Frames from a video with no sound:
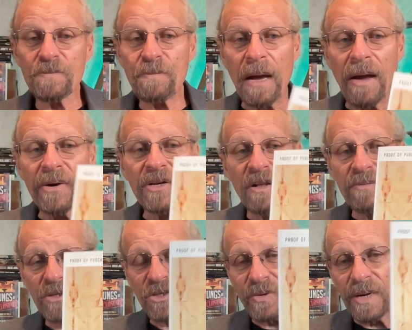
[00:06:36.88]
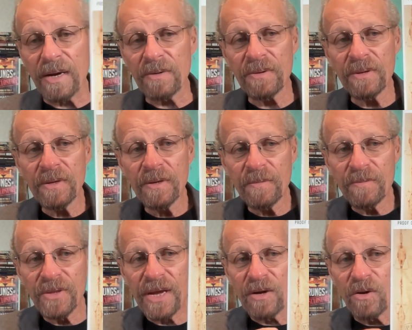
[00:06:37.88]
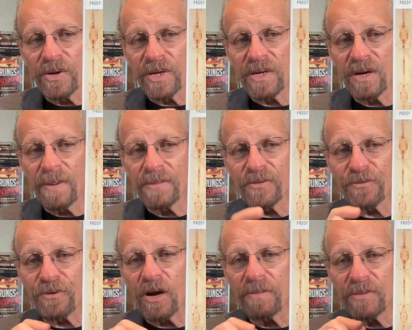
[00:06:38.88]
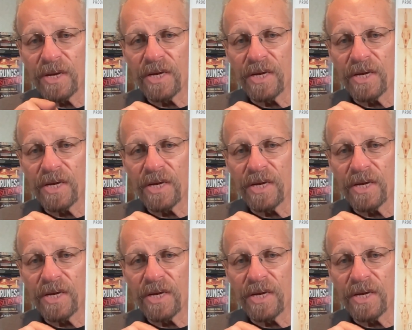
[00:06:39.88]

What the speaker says: pollen on the shroud that only comes from